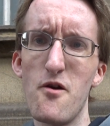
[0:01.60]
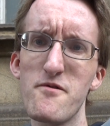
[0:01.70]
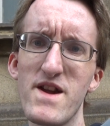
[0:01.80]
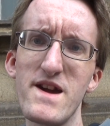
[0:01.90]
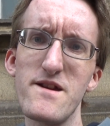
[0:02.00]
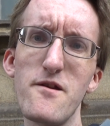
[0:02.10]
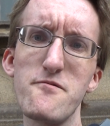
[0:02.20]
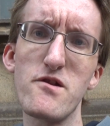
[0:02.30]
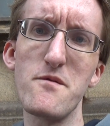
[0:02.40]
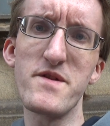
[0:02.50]
okay
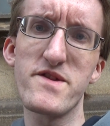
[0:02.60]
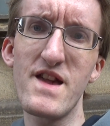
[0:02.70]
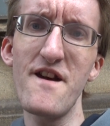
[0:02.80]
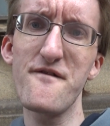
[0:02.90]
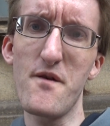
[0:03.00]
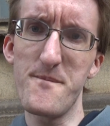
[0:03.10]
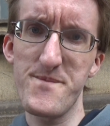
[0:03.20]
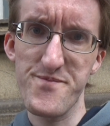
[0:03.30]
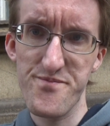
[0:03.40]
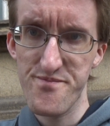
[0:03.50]
YouTube and stuff.
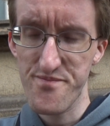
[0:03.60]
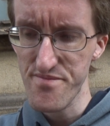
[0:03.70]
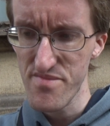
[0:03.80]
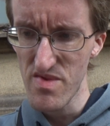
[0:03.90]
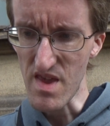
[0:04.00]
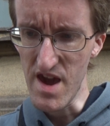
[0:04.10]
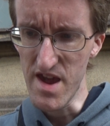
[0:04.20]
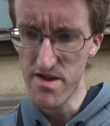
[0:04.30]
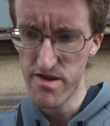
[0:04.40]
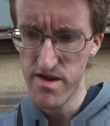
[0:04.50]

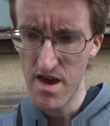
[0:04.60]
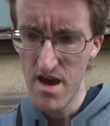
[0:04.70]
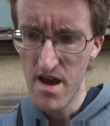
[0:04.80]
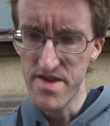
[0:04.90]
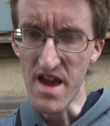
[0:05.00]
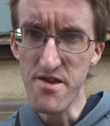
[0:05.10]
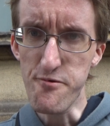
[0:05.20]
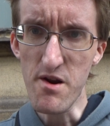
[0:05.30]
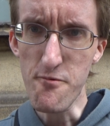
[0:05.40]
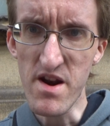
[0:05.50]
It's
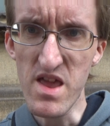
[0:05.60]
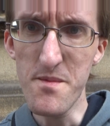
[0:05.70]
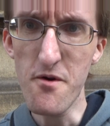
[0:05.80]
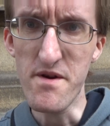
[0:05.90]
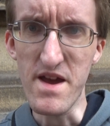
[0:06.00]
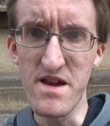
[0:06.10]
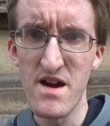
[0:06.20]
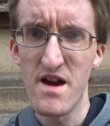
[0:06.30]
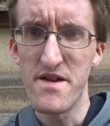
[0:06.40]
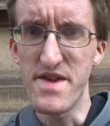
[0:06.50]
10.21 in the morning.
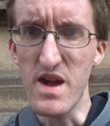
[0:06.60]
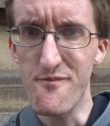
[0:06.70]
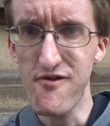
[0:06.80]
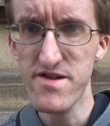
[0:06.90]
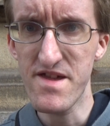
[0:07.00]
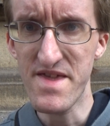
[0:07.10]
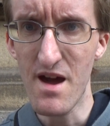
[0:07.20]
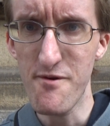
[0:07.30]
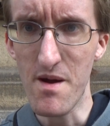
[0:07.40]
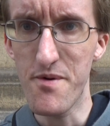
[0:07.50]
The Preston
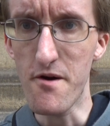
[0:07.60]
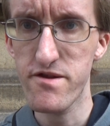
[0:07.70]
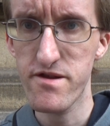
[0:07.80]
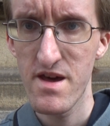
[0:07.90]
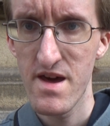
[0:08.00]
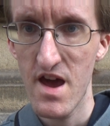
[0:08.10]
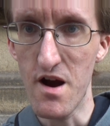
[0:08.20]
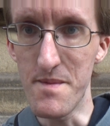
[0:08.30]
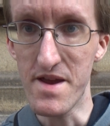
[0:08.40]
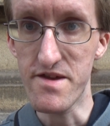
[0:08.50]
direct bus
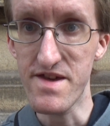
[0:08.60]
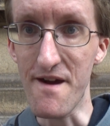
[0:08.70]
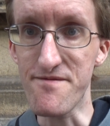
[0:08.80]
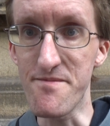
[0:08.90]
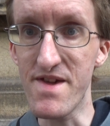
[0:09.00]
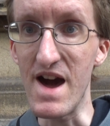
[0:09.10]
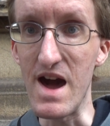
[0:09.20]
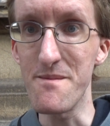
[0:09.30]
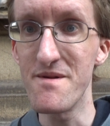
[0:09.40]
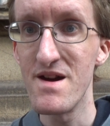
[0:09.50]
helped me to save some
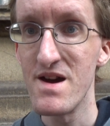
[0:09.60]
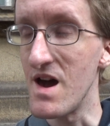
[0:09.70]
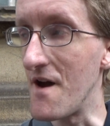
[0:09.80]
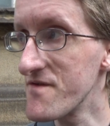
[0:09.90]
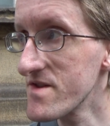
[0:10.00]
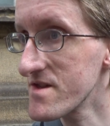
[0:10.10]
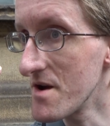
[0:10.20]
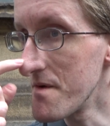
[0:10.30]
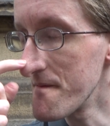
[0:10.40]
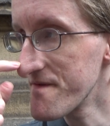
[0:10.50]
time. I've just
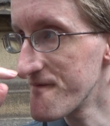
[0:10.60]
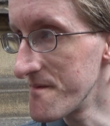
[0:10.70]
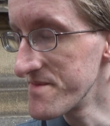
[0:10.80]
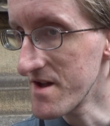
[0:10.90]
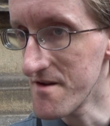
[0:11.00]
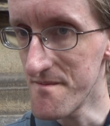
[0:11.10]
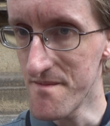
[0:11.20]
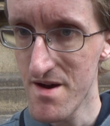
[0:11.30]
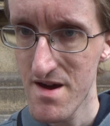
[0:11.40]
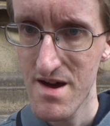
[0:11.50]
come up from the um,
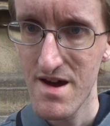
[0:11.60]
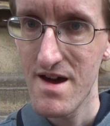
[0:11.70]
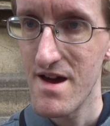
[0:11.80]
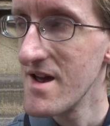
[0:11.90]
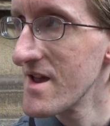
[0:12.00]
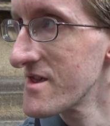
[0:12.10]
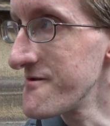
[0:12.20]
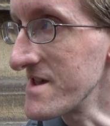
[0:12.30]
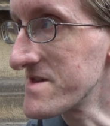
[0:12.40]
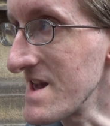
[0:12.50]

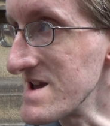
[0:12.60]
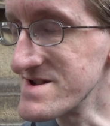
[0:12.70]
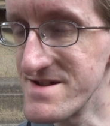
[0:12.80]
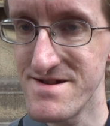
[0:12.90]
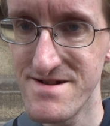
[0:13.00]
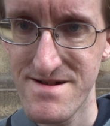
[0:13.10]
train station